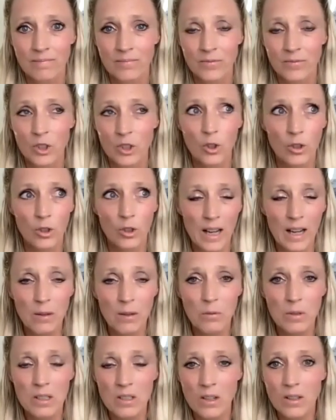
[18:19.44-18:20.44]
to create
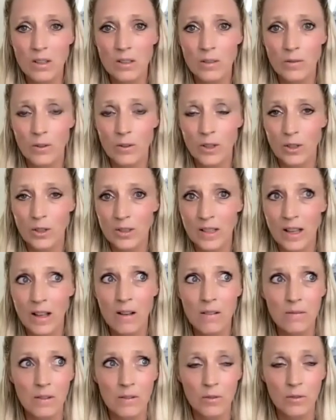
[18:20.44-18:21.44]
results for
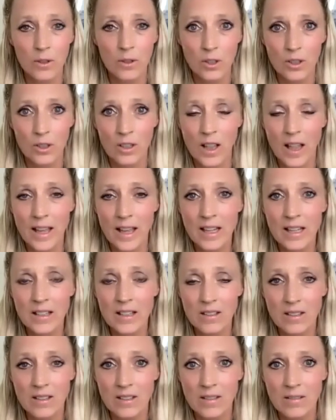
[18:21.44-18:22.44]
yourself and for your
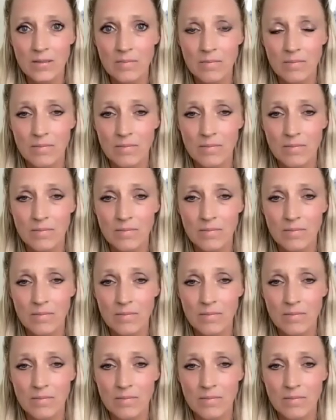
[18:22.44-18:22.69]
clients.